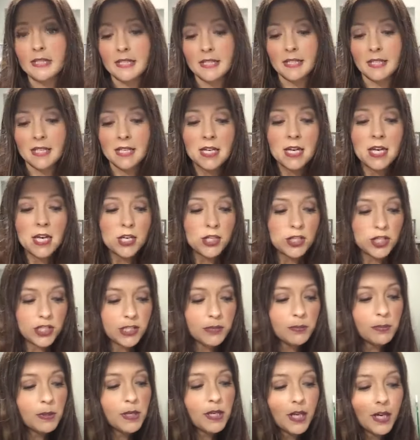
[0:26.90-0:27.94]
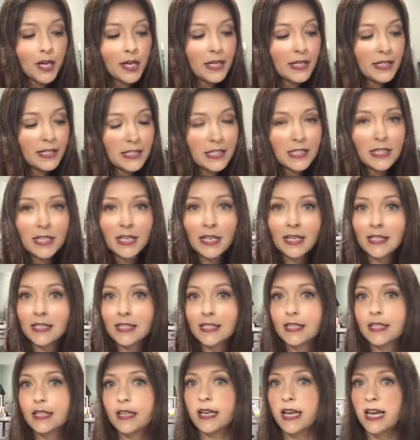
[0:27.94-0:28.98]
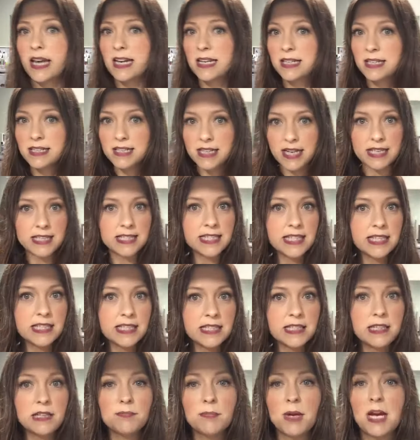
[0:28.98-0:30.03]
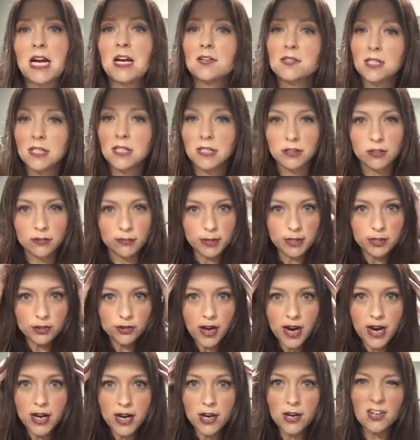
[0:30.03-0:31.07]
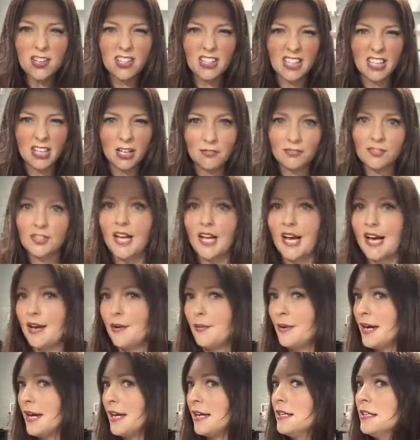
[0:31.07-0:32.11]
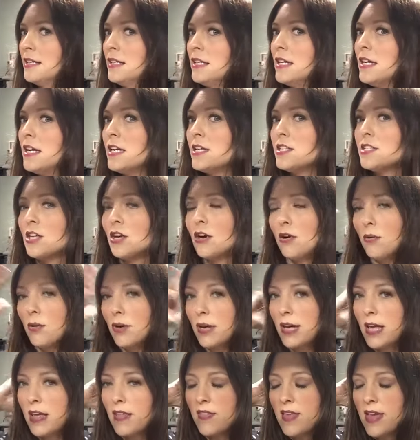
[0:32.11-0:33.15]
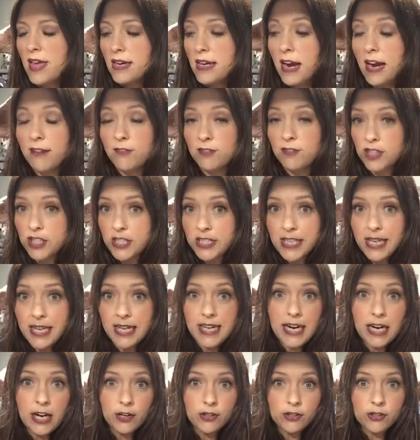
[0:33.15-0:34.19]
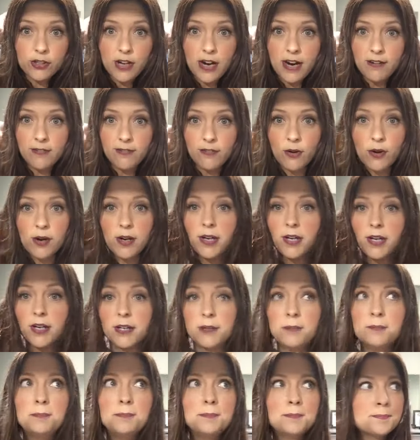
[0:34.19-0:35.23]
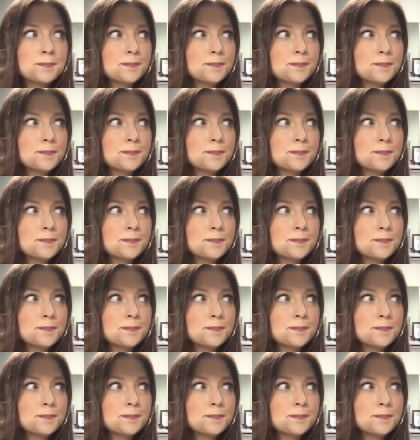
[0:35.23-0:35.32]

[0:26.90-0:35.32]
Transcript: in, just because it's getting to that season. My hair's a little bit drier and a little flyaway. So, and then I've just let it air dry for